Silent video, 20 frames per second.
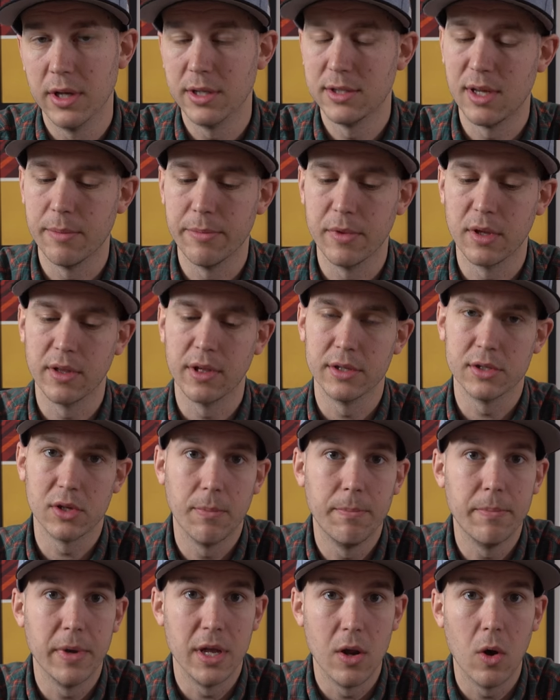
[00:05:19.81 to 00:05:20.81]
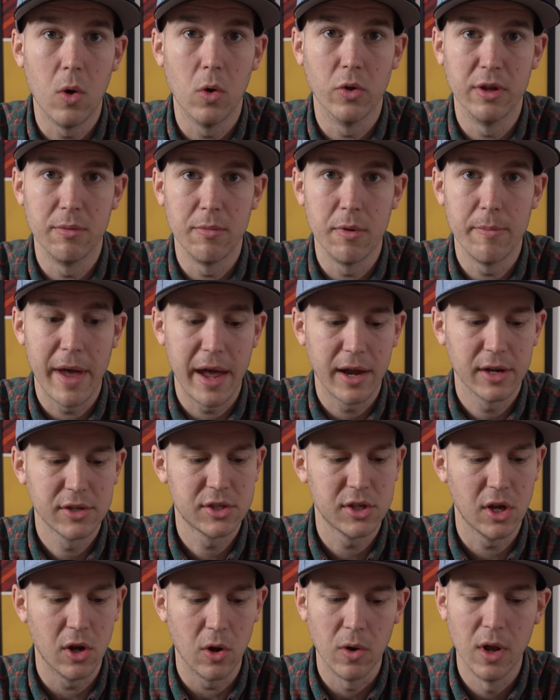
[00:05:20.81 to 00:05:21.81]
It's something that's been holding me back.
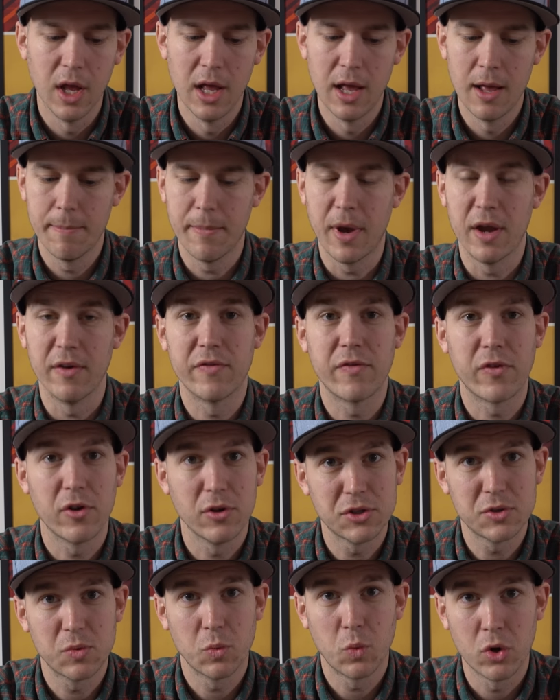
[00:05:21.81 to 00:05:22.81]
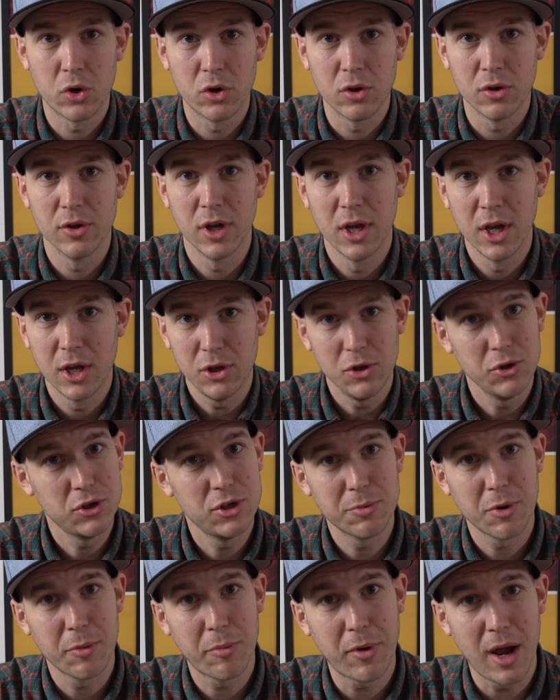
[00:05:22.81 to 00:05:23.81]
So my first world
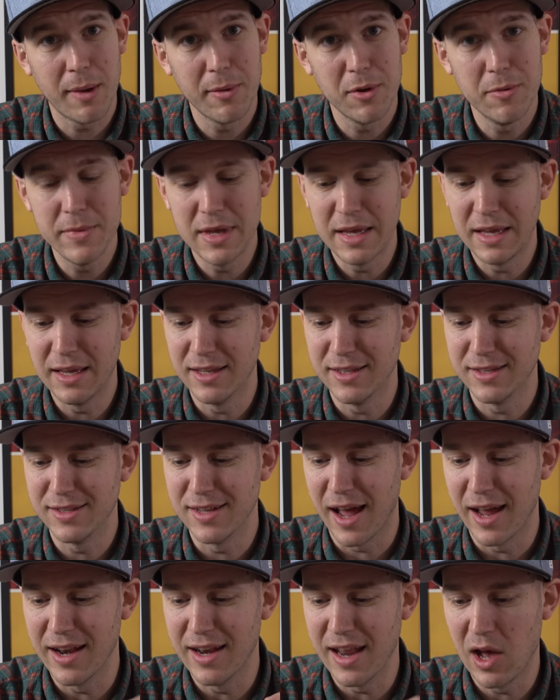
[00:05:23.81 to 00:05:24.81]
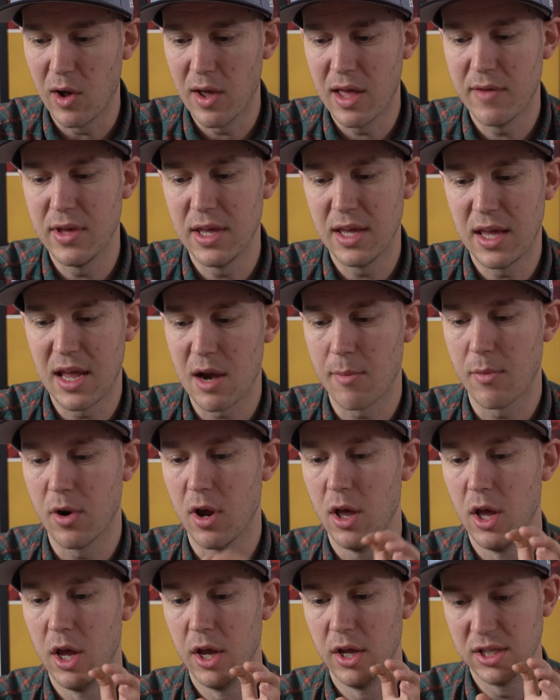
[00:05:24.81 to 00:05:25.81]
YouTuber problem is I now have a
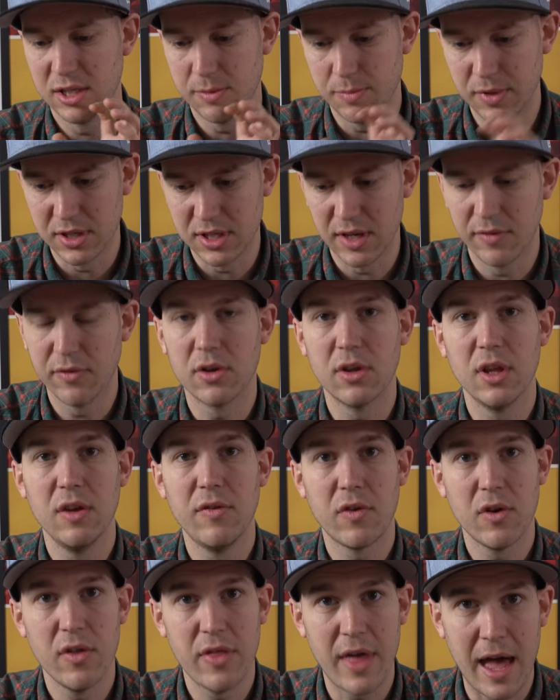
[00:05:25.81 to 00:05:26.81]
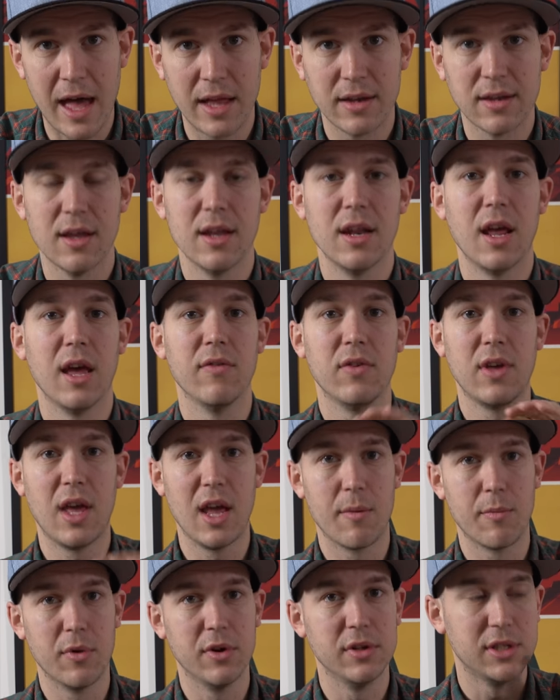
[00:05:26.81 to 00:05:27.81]
camera specifically for that, and I have
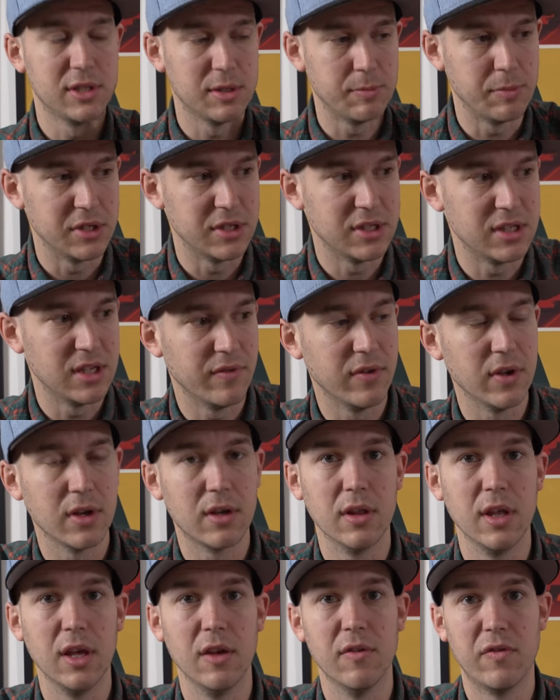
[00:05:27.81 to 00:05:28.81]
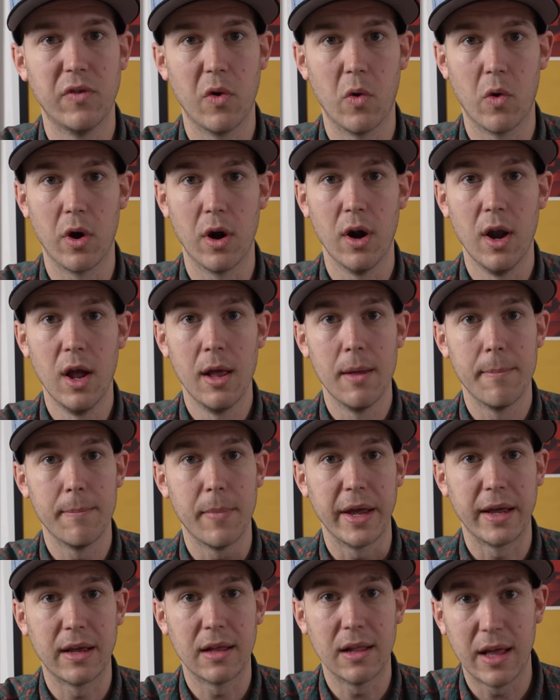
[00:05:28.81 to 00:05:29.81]
cameras specifically for
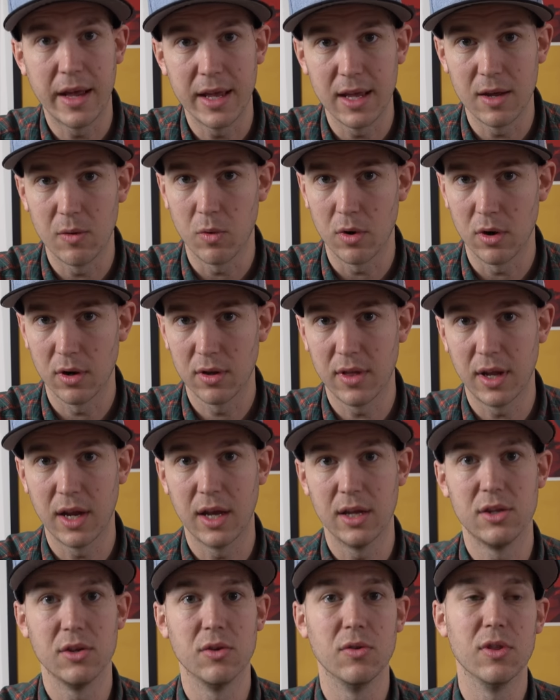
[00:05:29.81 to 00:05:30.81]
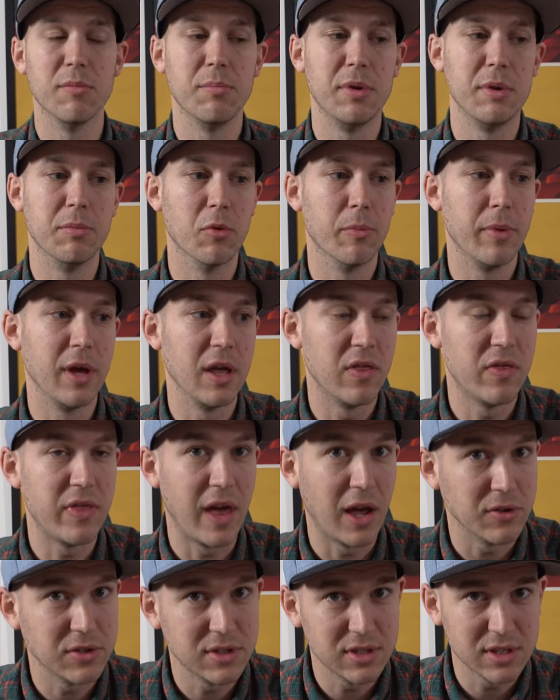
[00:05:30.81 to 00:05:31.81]
my client work that I do that people pay
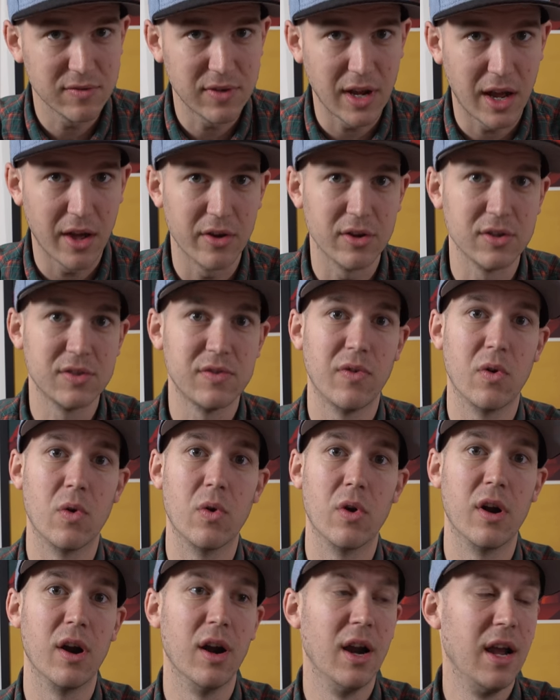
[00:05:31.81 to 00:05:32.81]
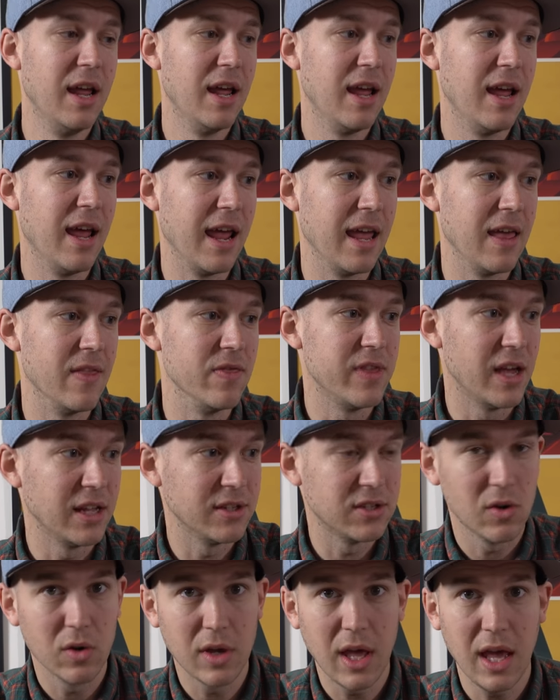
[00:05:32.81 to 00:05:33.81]
thousands of dollars for, and
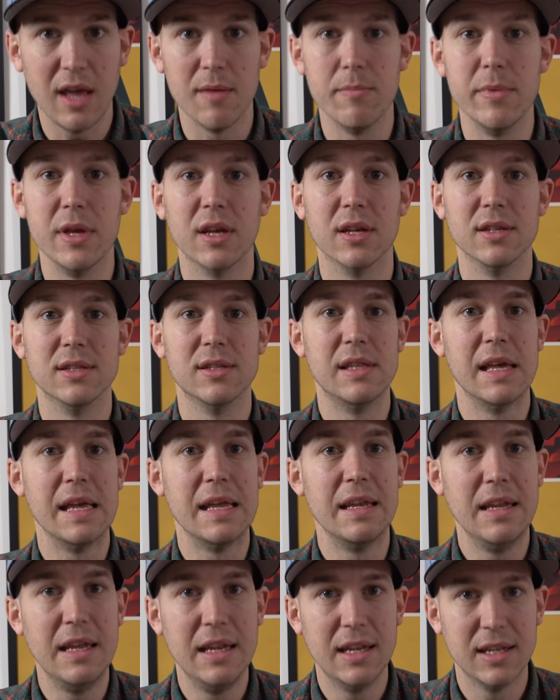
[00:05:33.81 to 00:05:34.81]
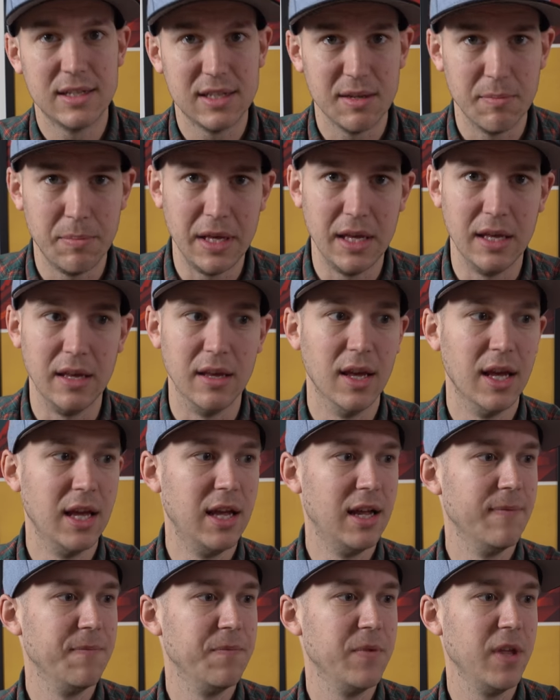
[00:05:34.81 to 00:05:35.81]
that's okay because they need it to be
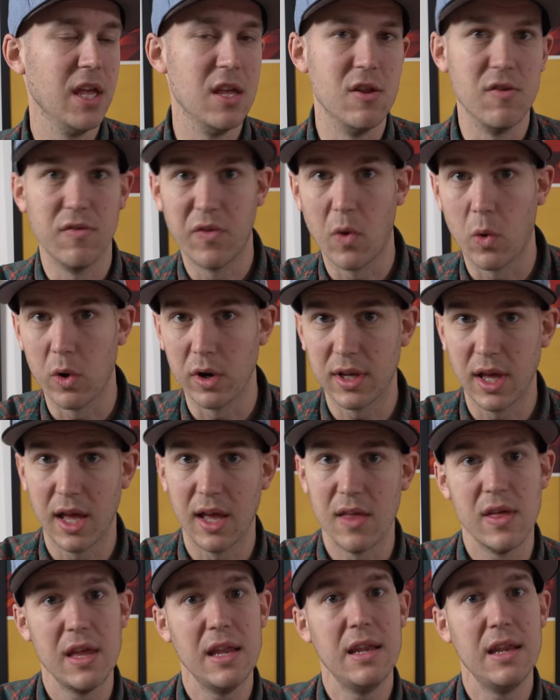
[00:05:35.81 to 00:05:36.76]
in 4K.